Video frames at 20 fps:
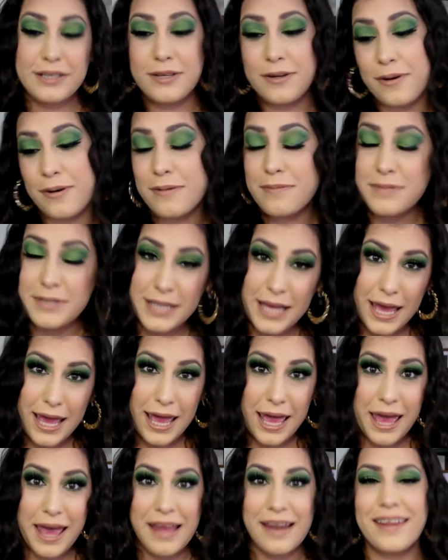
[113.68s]
you know what I'm
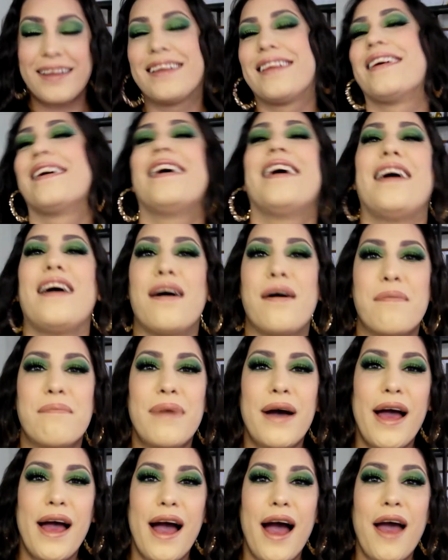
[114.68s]
saying?
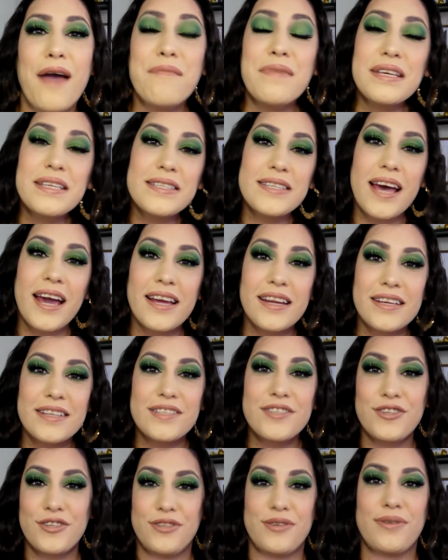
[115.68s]
But I'm
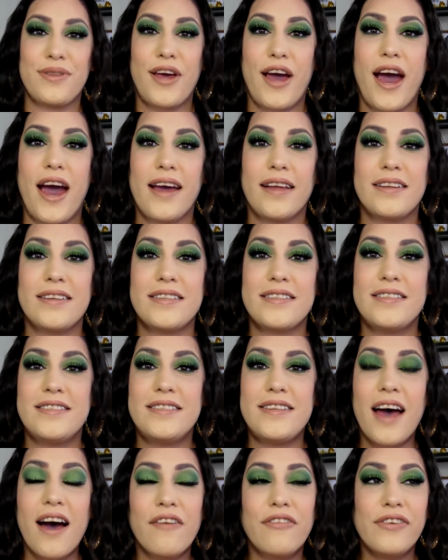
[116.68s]
excited to do that.
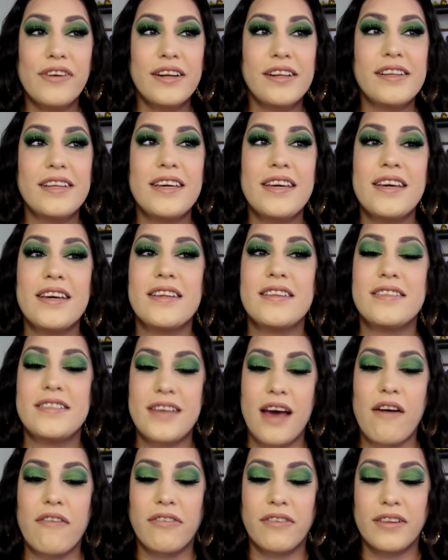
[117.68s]
Definitely,
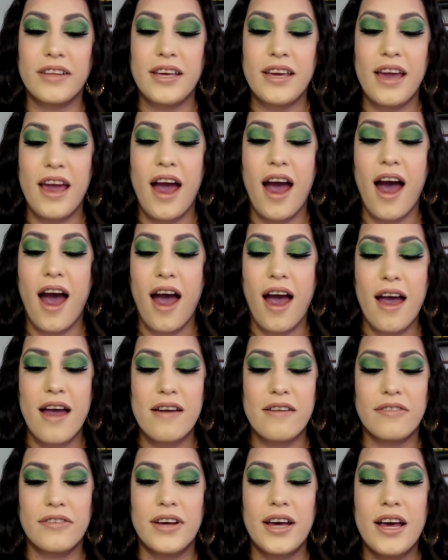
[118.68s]

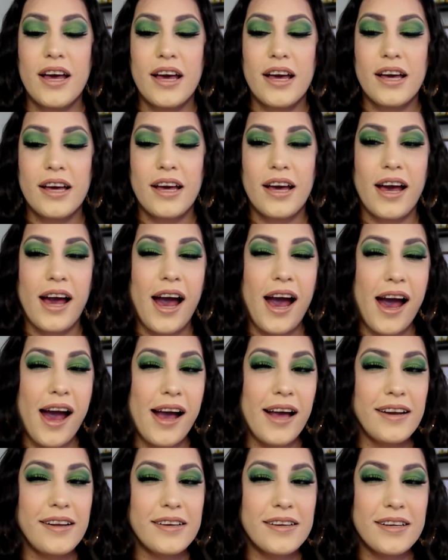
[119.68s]
I've
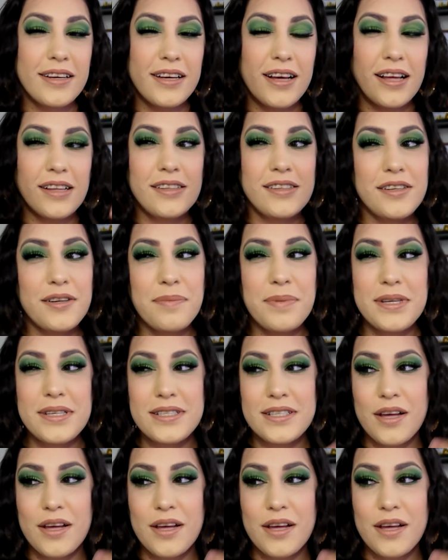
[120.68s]
had a little bit